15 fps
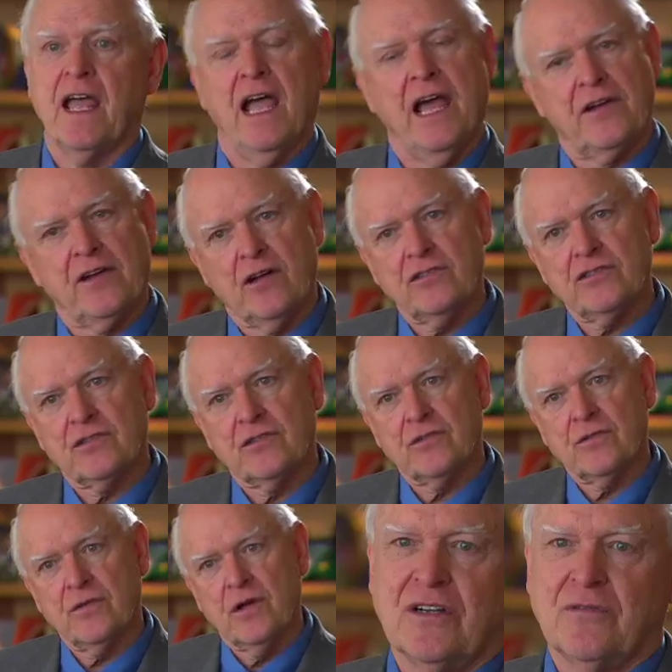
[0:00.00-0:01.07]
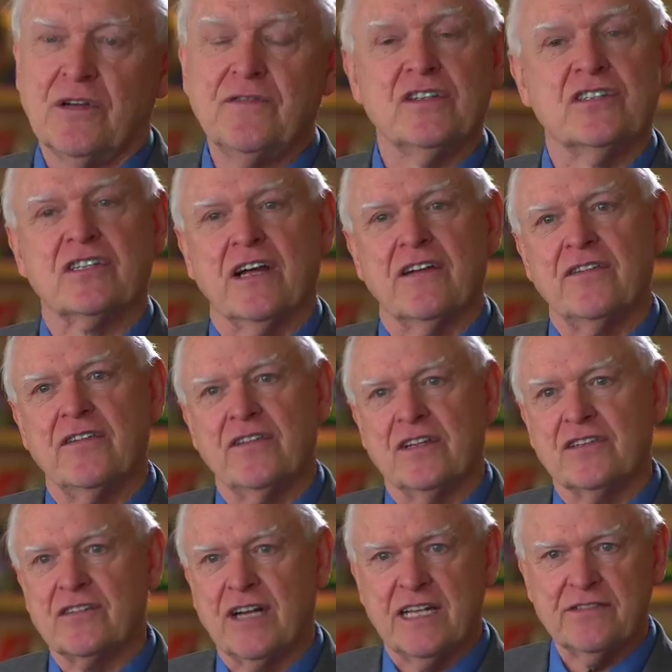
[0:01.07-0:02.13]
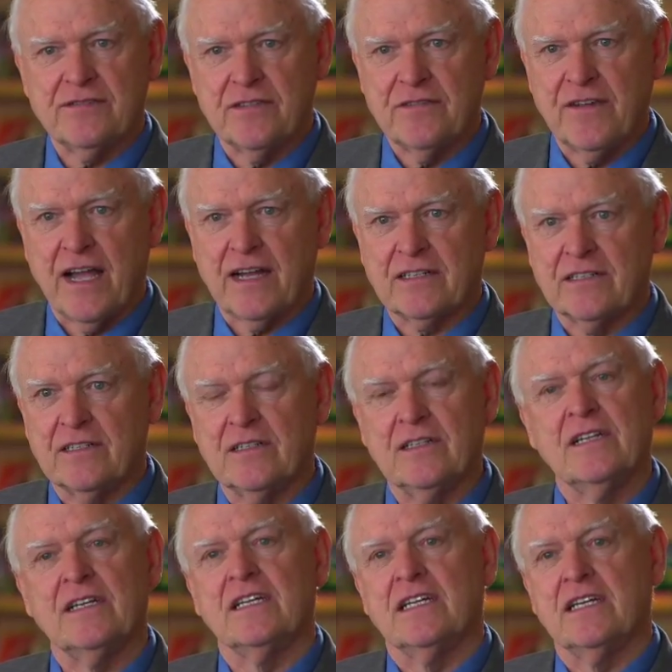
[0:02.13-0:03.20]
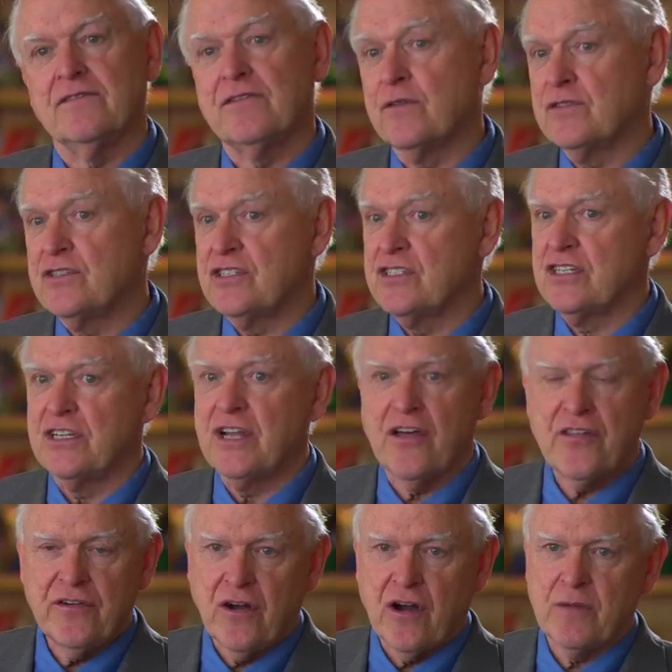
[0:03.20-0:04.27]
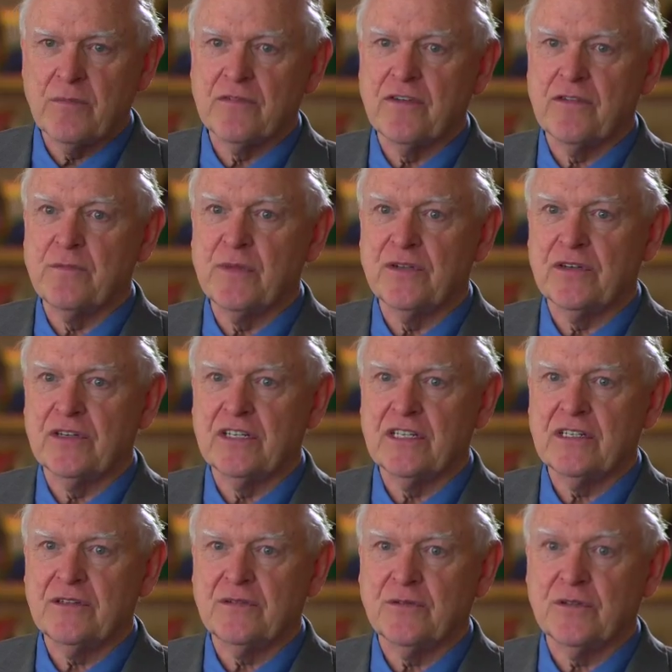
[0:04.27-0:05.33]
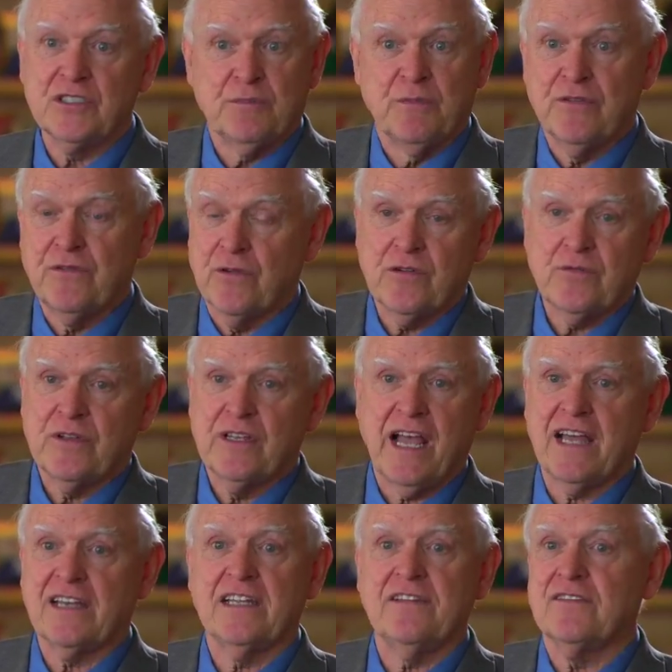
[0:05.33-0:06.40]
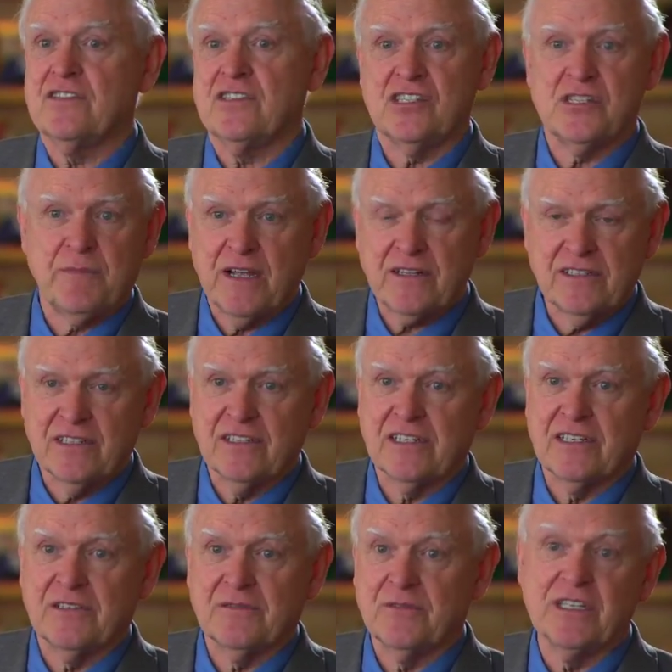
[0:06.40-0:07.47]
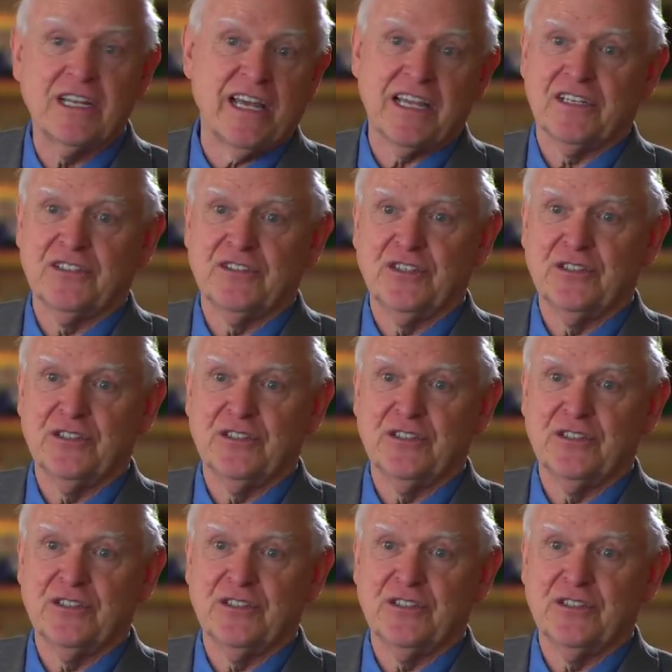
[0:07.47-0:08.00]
And also, we've discovered that transfer factor influences another arm of immunity, which before we hadn't even suspected that it related